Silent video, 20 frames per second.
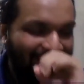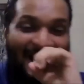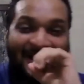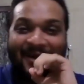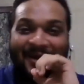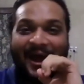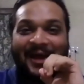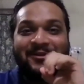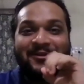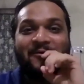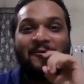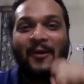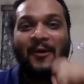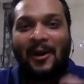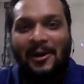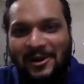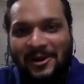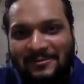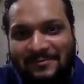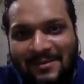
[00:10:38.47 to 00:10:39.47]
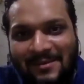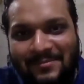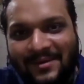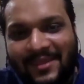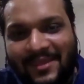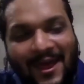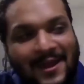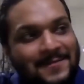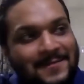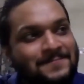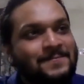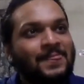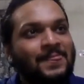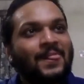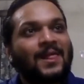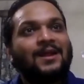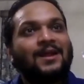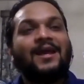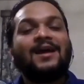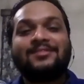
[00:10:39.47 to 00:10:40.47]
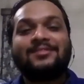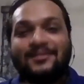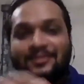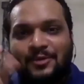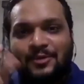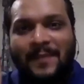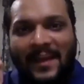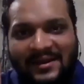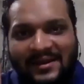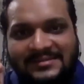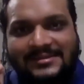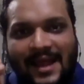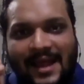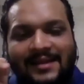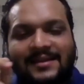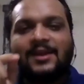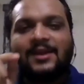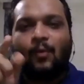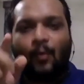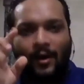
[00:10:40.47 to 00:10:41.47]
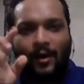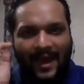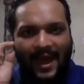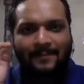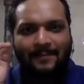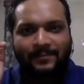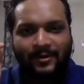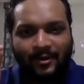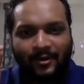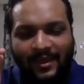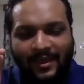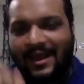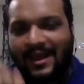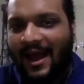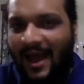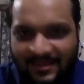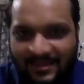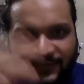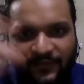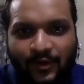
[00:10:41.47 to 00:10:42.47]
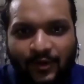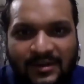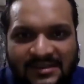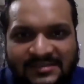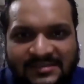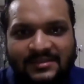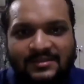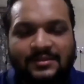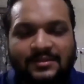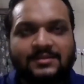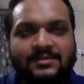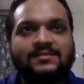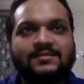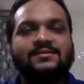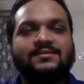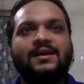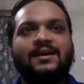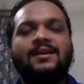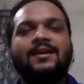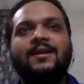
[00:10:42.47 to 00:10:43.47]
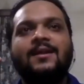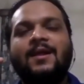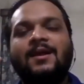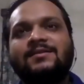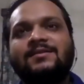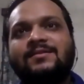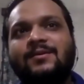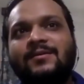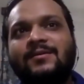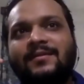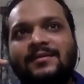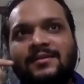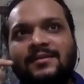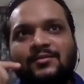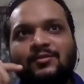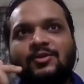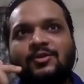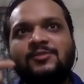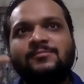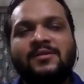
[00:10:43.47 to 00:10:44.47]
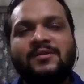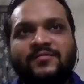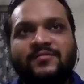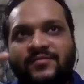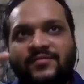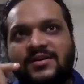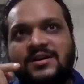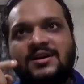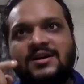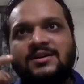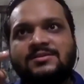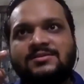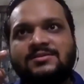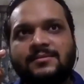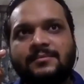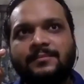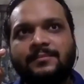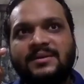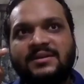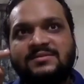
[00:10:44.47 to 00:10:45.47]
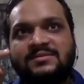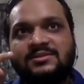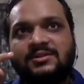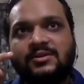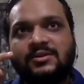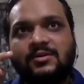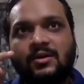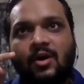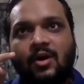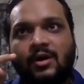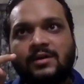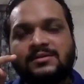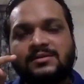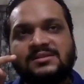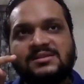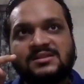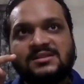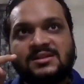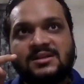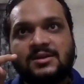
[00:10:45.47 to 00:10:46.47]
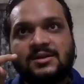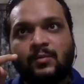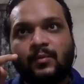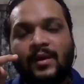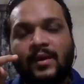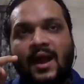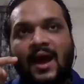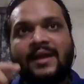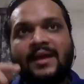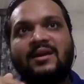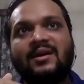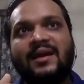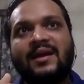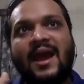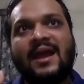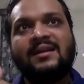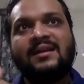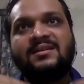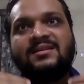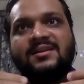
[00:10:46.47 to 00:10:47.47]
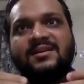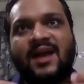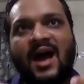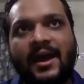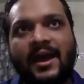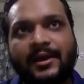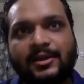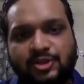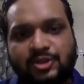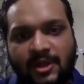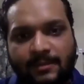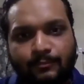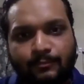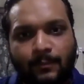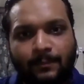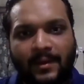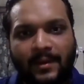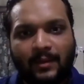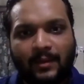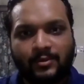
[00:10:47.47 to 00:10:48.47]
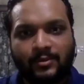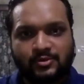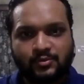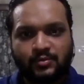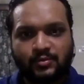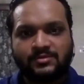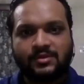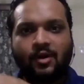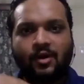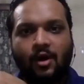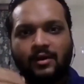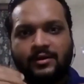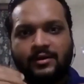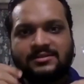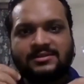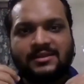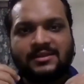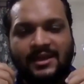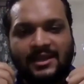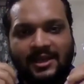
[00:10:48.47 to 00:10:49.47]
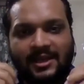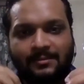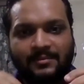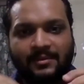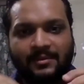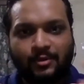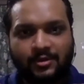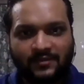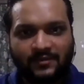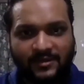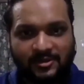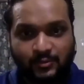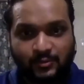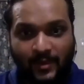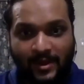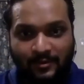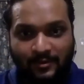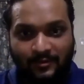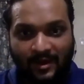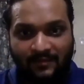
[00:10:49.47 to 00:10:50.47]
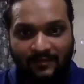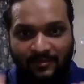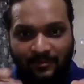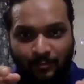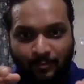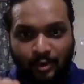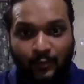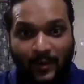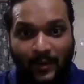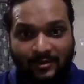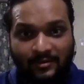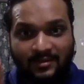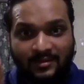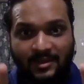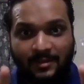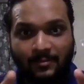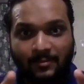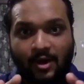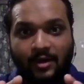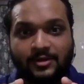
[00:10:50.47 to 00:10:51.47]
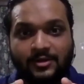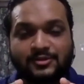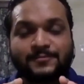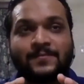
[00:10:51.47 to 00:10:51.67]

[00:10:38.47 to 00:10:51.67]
I don't want to remember that. Yeah, since you mentioned, I'll tell you what happened. Okay, guys, for listening to this, right? So this was my first BCO concert when I entered IHI Mumbai, which was the college Canaan we both of us went to, right? We both went to the same college.